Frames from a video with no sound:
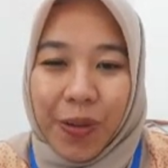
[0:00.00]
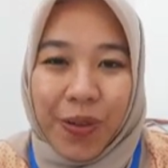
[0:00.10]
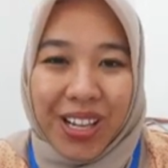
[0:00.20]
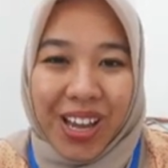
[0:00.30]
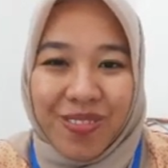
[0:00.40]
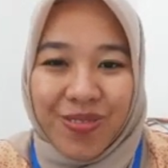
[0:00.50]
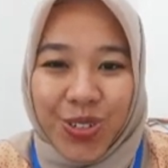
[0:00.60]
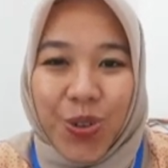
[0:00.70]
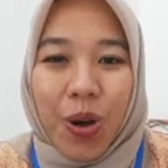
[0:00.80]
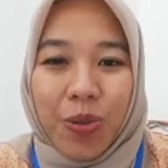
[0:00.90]
Welcome
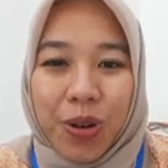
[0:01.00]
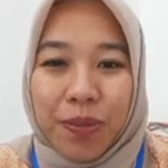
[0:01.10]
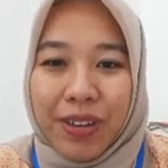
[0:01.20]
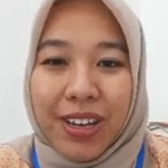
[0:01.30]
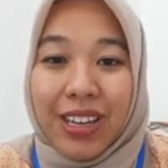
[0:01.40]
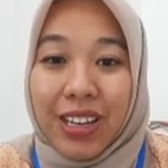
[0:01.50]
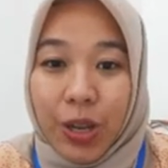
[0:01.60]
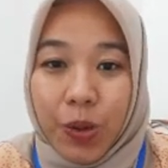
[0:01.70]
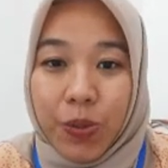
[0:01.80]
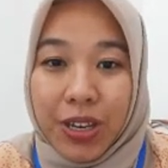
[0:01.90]
to our
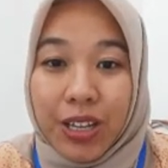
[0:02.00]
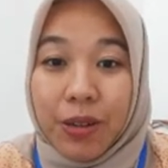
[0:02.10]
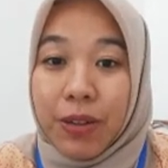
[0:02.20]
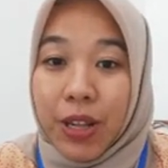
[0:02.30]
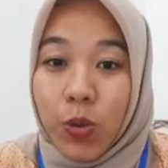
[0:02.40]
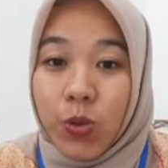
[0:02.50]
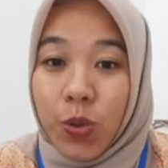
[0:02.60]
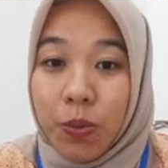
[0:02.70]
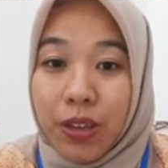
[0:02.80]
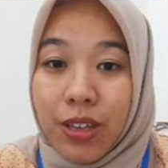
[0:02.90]
video in
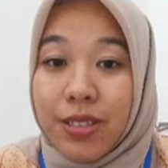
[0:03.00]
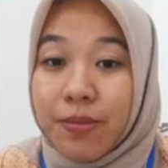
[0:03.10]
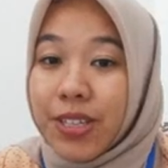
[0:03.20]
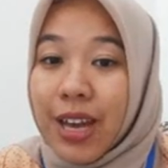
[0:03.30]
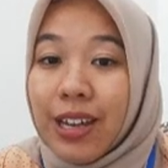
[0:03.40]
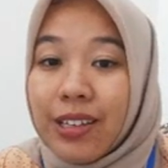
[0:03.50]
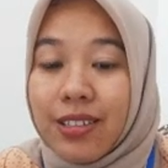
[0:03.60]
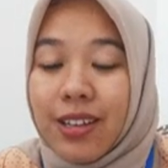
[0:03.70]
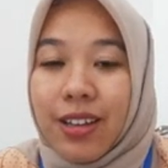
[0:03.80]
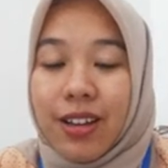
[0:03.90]
philosophy subjects.